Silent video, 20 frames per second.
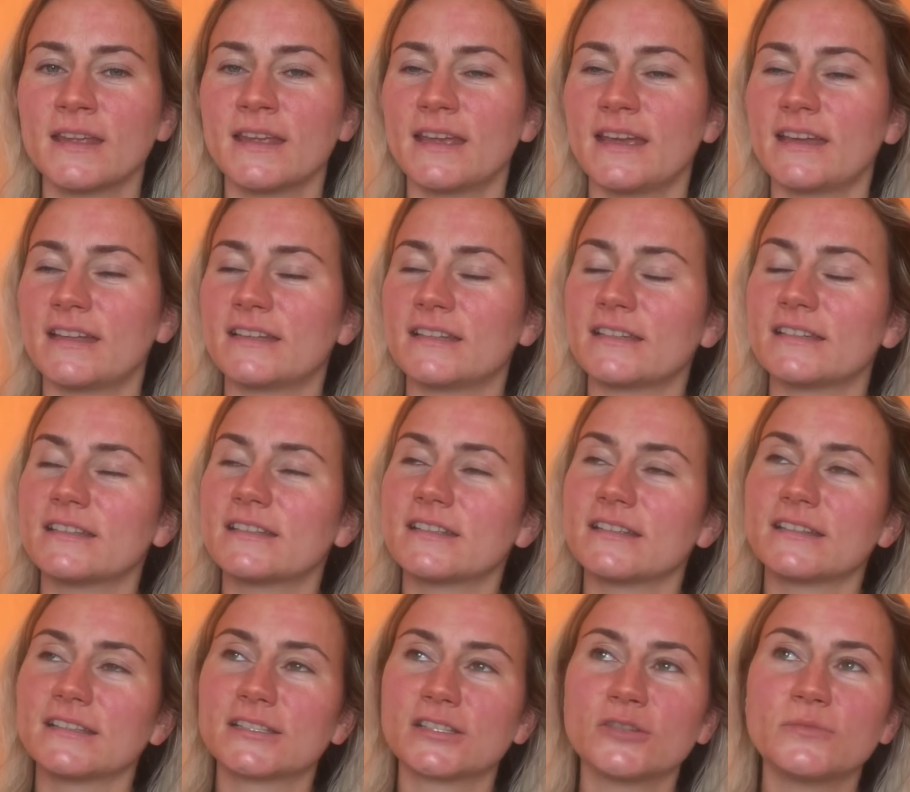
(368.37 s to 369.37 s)
and
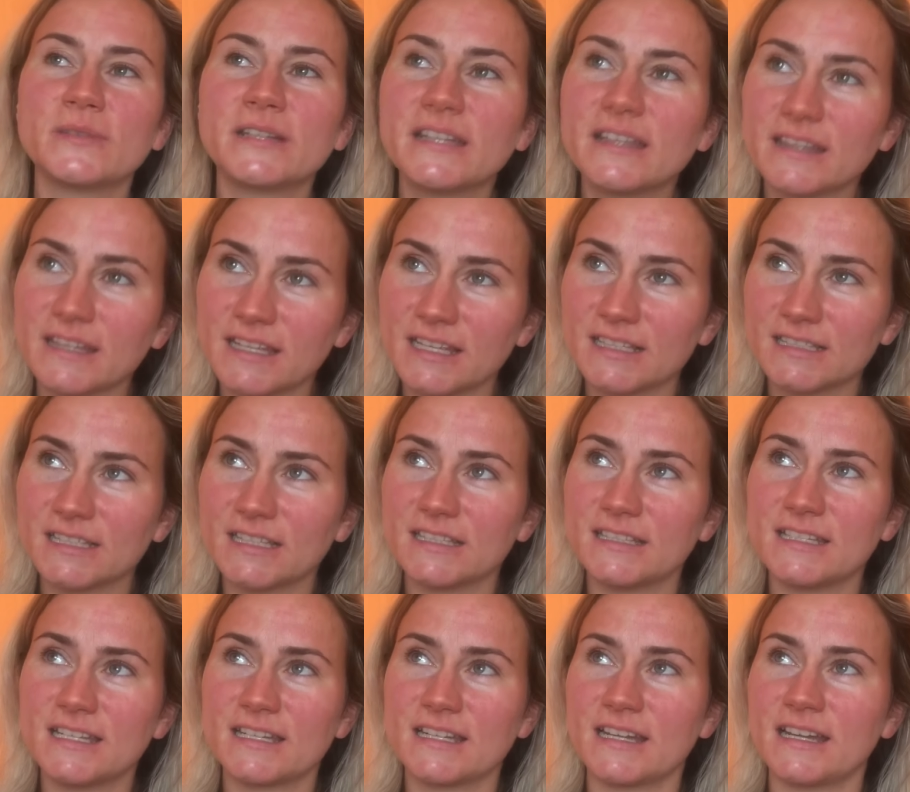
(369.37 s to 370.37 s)
so many things
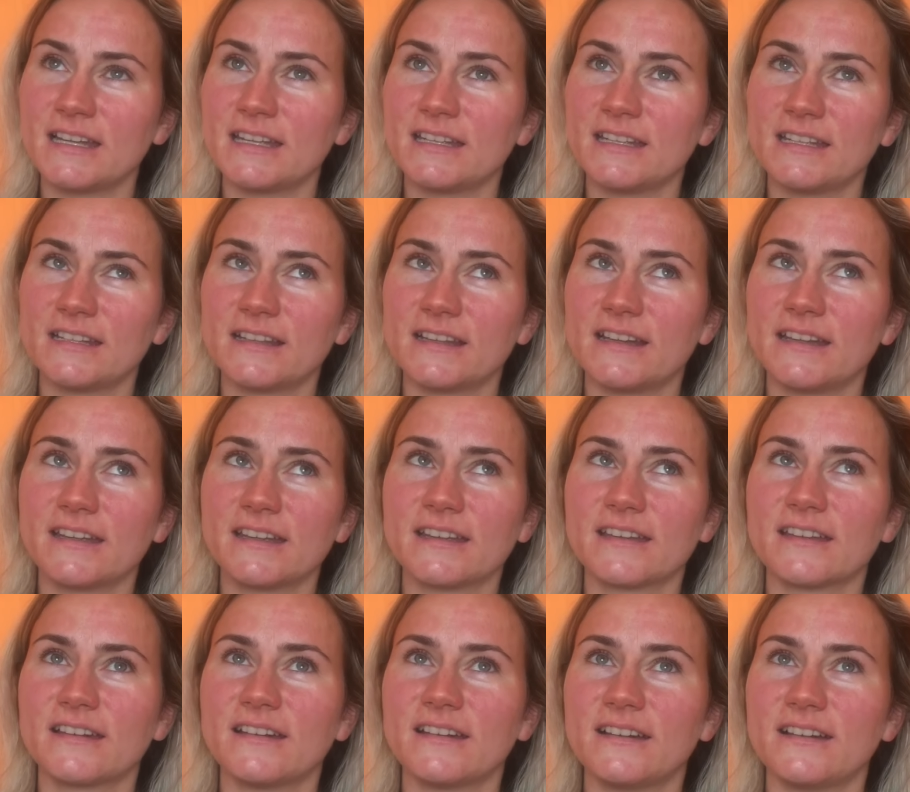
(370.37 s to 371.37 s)
that then I
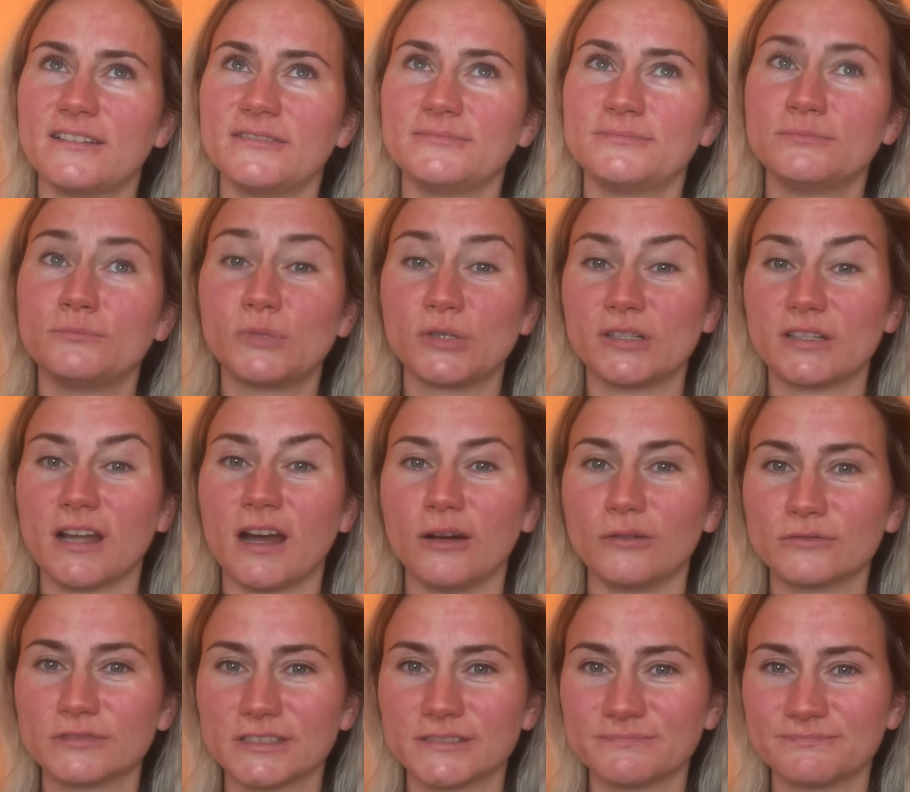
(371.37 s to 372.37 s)
like burn
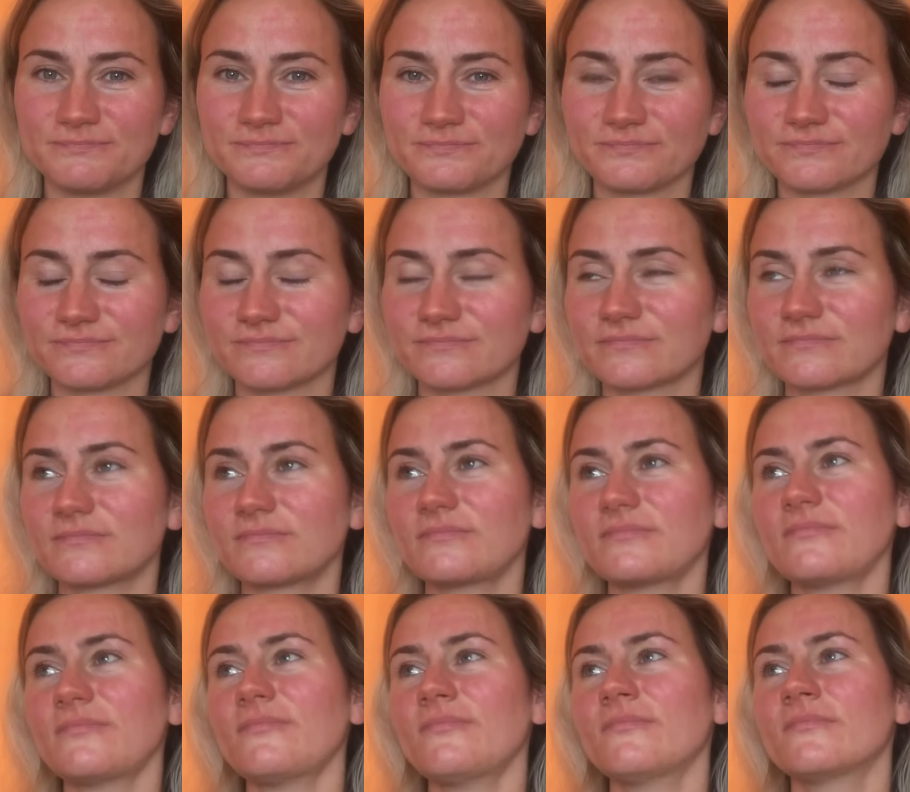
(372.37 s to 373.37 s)
out.
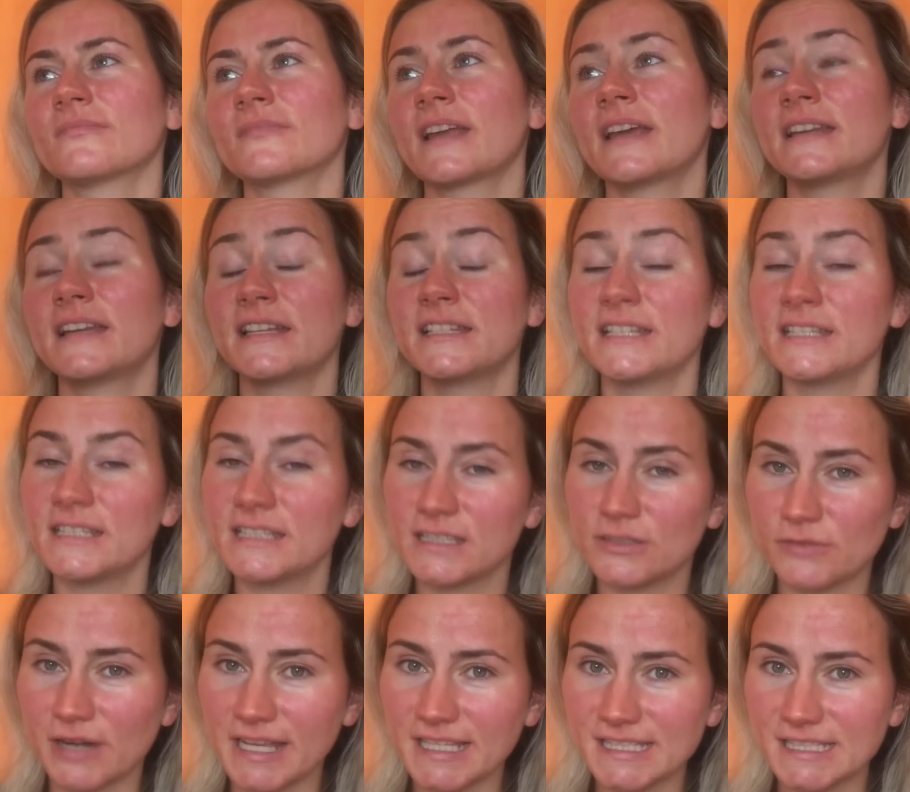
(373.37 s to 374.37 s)
And I needed
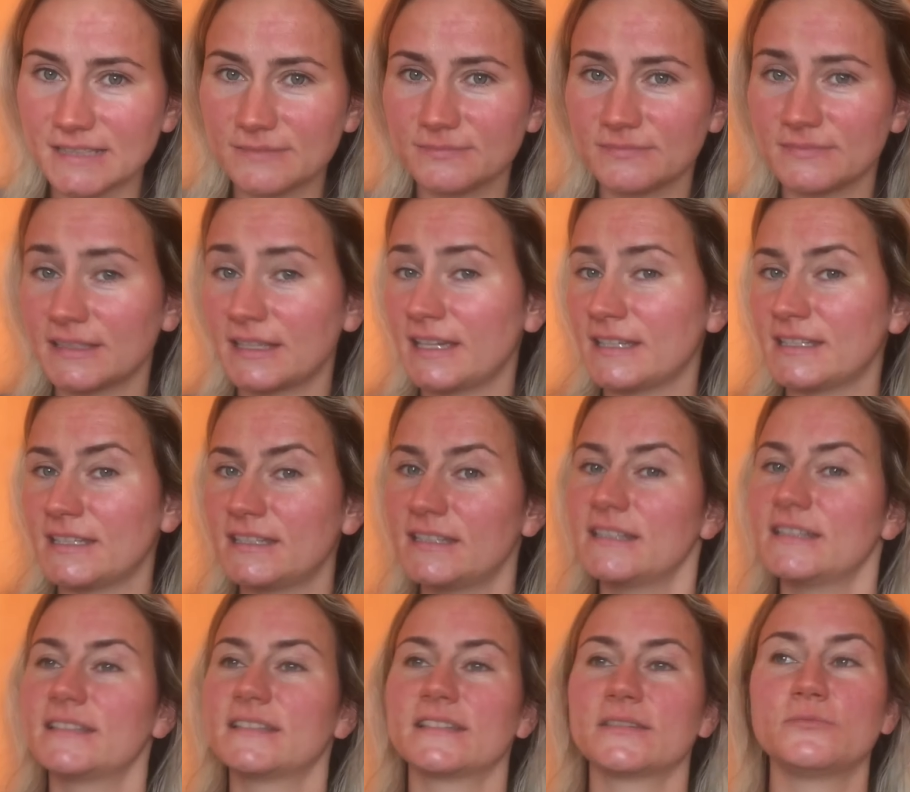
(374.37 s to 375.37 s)
a rest, I
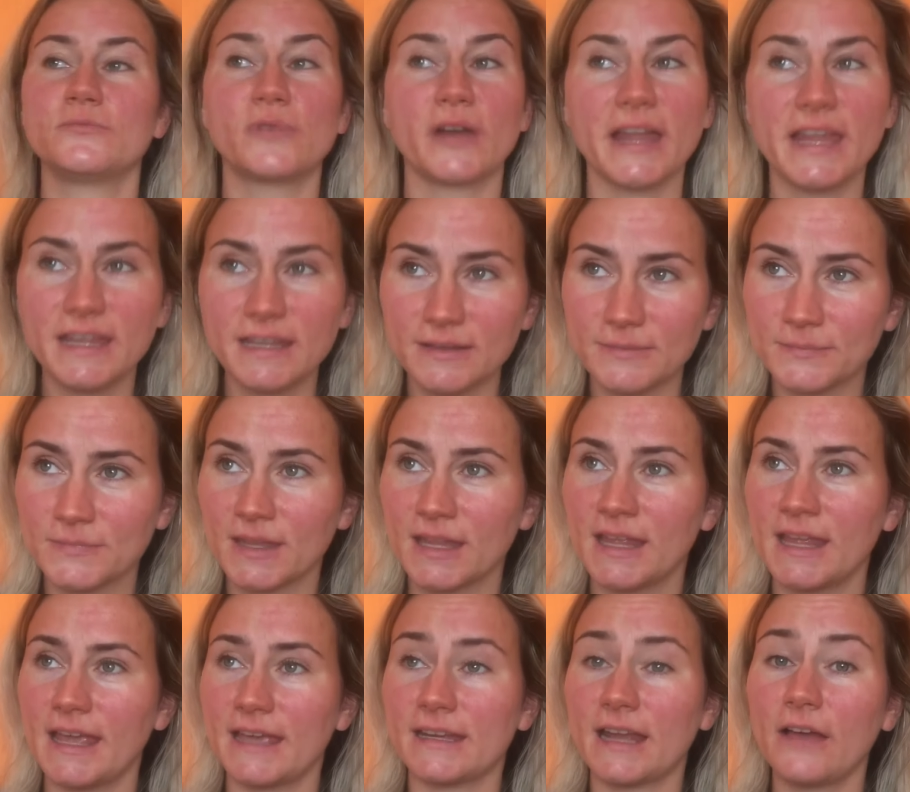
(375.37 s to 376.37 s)
needed a break.
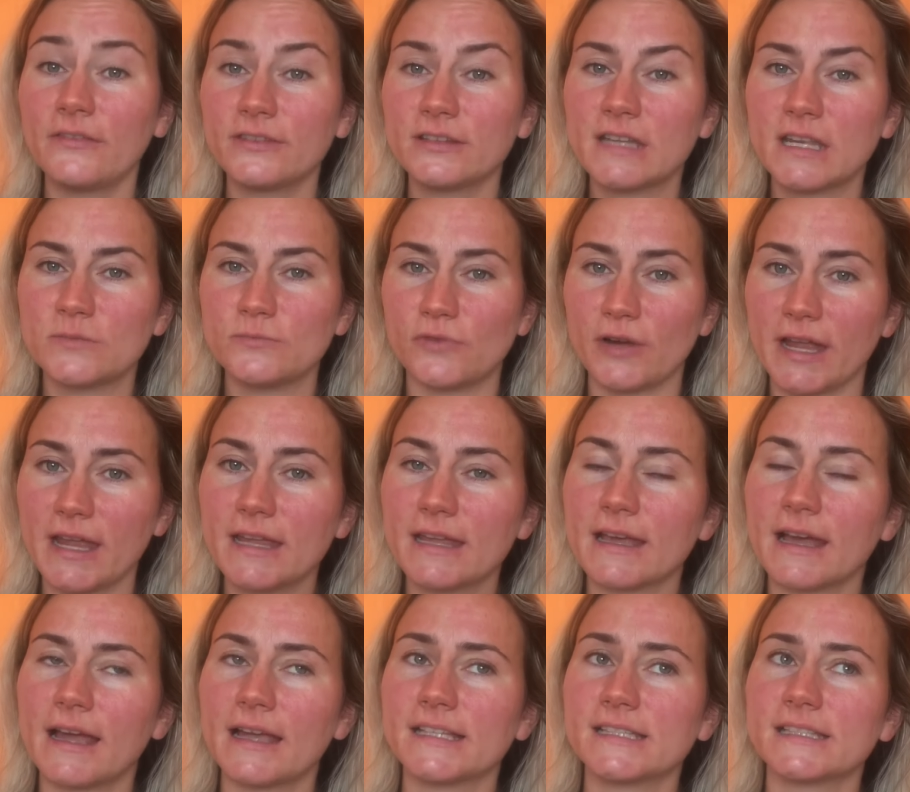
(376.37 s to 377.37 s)
And after that
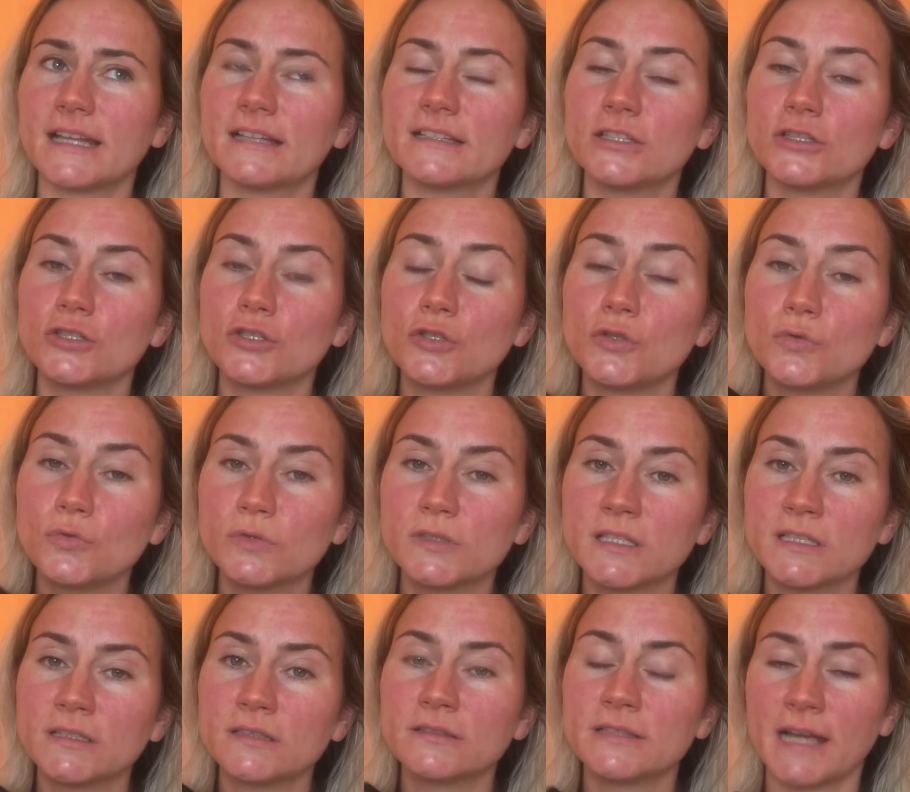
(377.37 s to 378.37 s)
break, I started
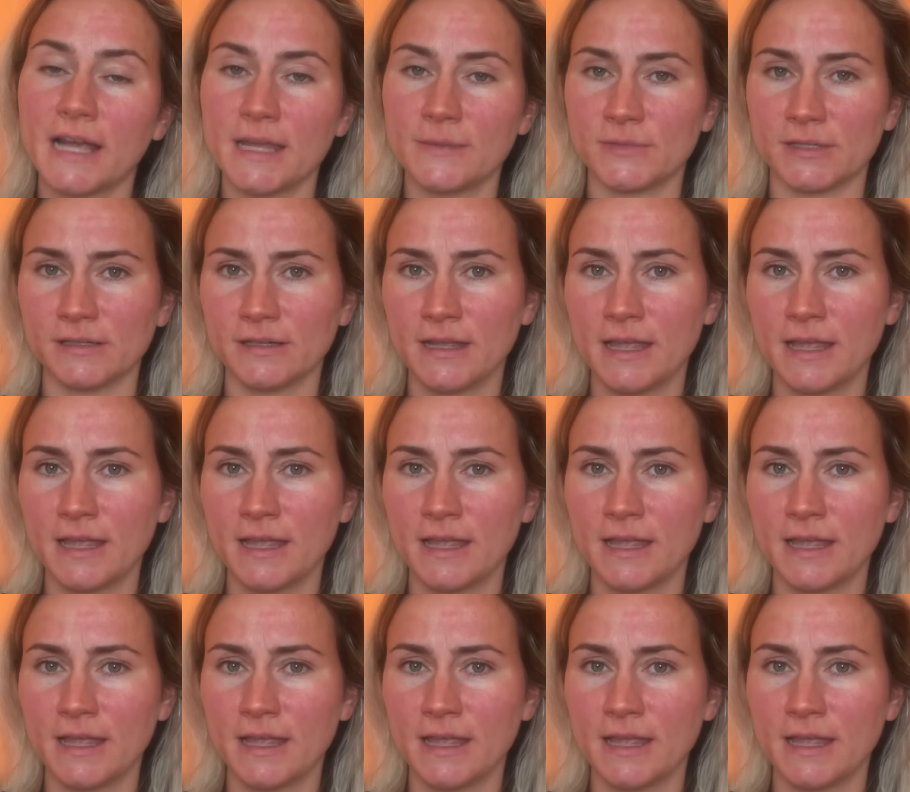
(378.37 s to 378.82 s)
using the timer,